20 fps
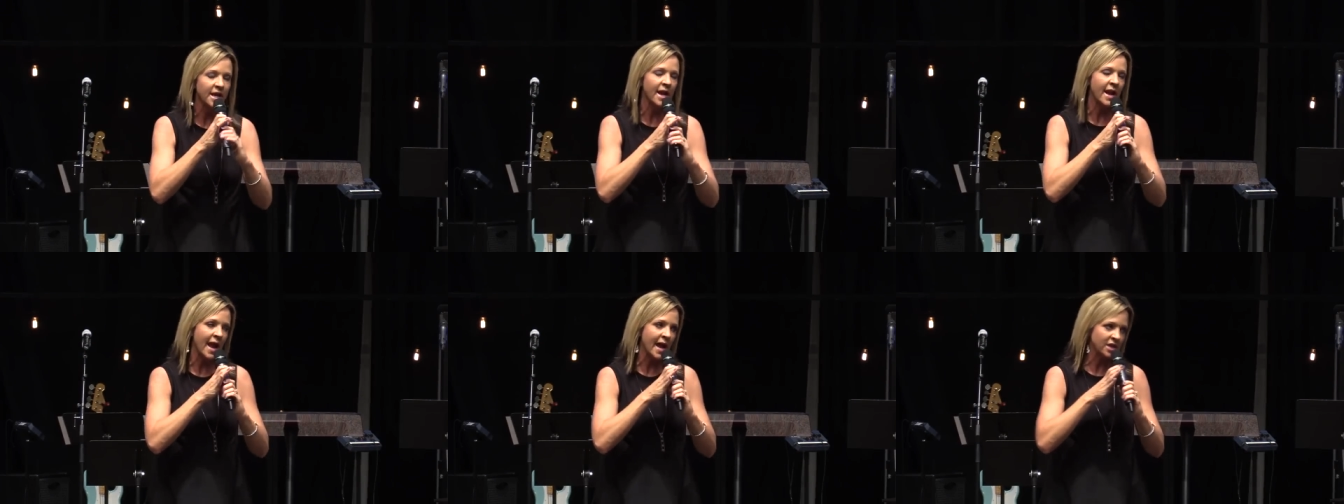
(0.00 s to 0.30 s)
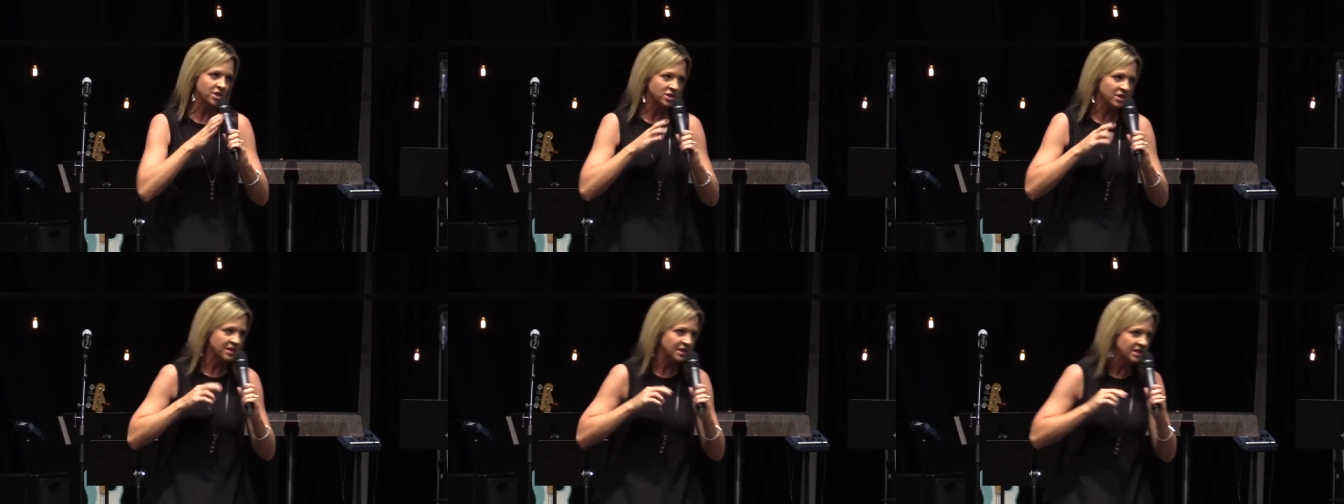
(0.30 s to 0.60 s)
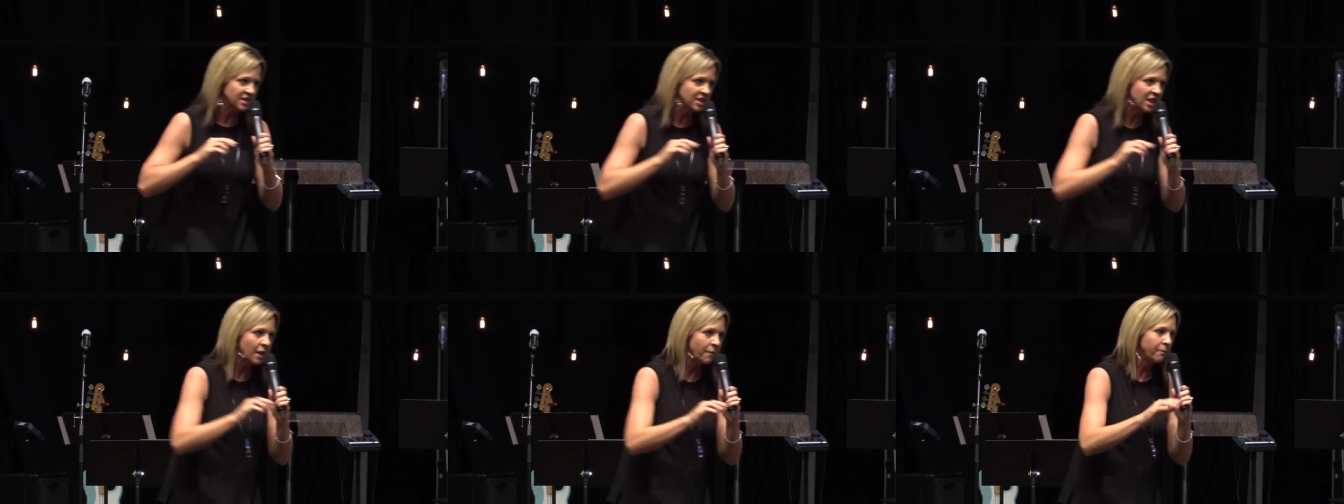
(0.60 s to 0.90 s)
and actually
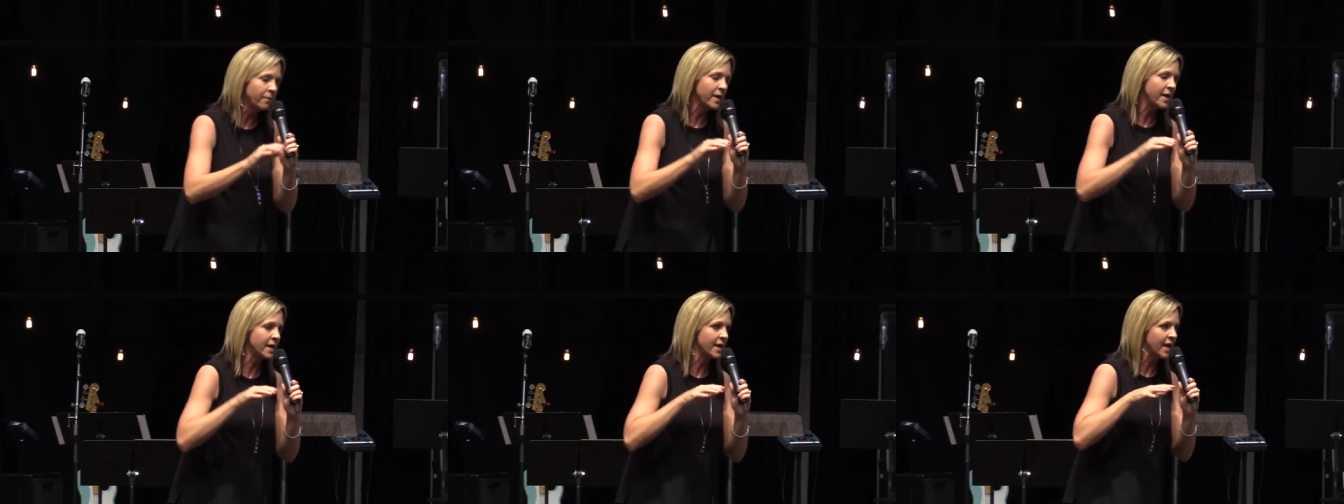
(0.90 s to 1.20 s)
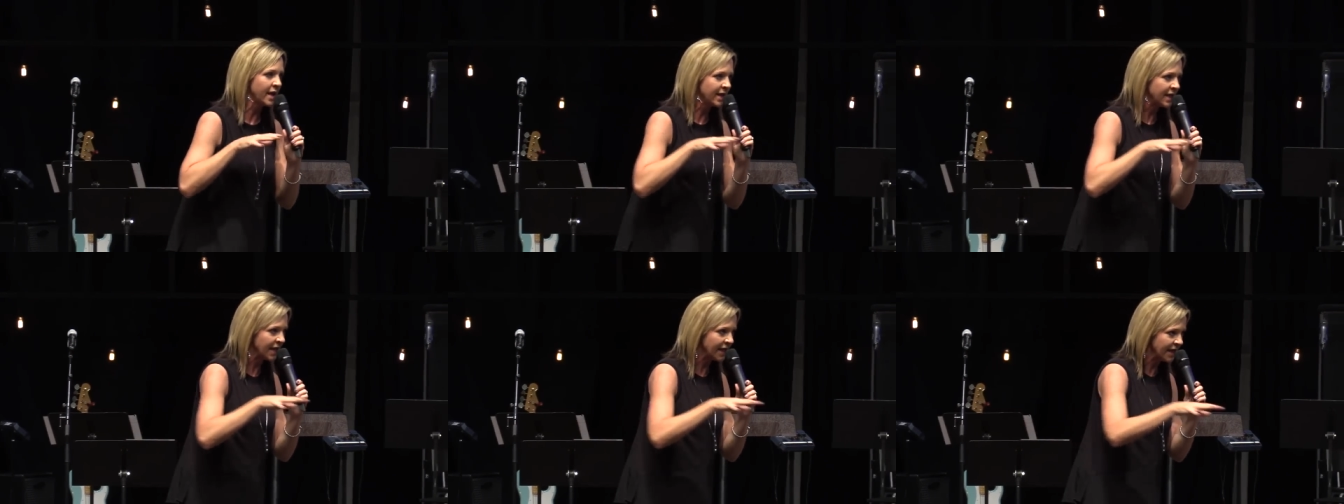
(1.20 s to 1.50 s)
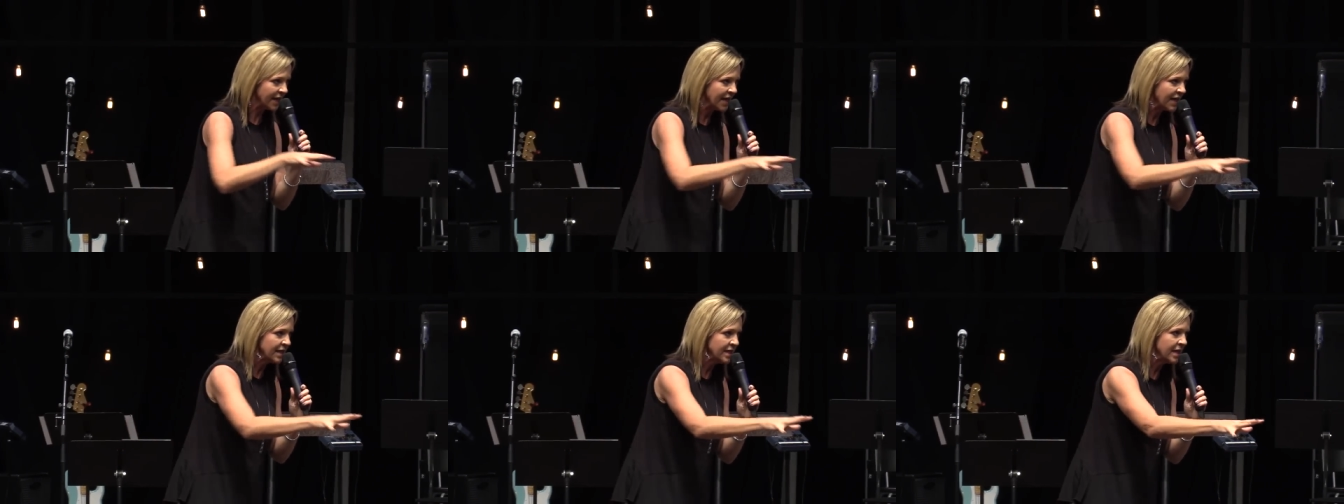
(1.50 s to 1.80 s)
step in and get
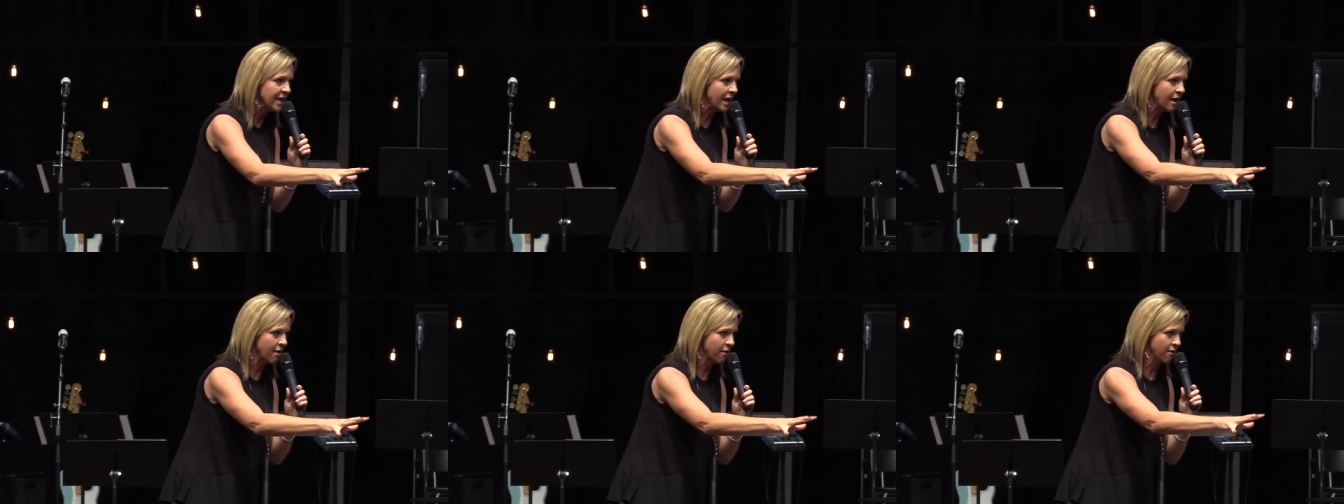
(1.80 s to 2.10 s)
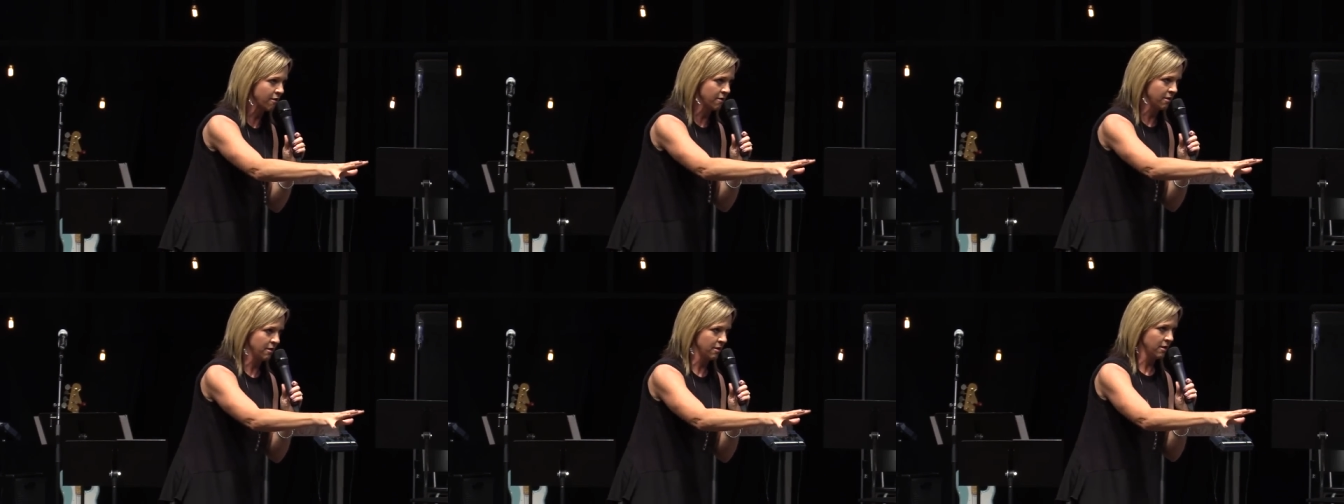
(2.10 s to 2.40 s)
in there.